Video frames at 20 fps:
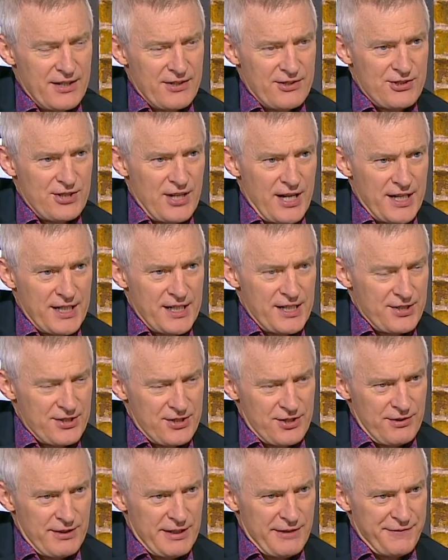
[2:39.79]
Cyclists
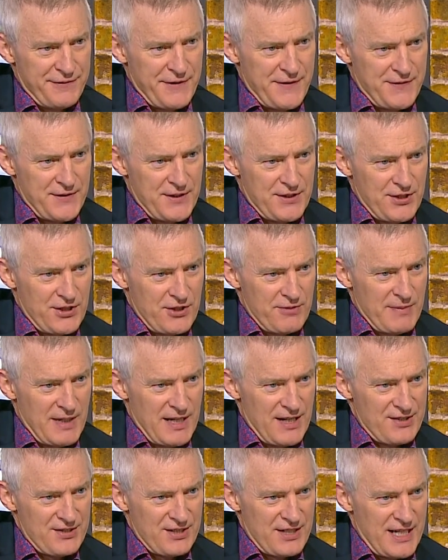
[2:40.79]
doing 52
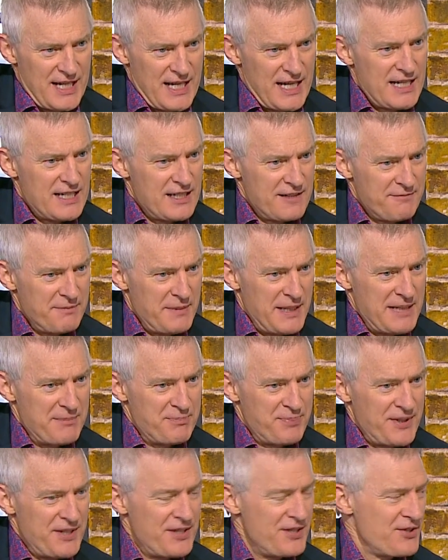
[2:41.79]
miles an hour have
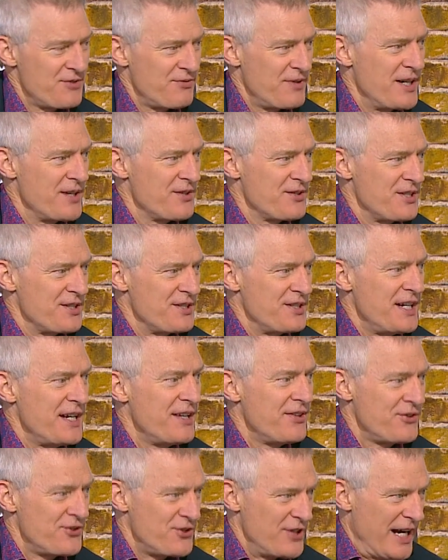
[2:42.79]
made Britain's roads a
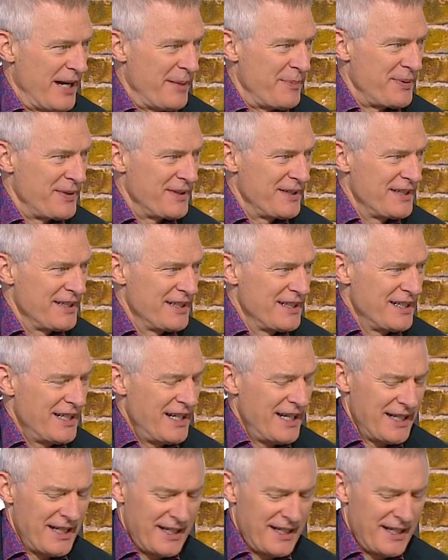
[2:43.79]
death trap. And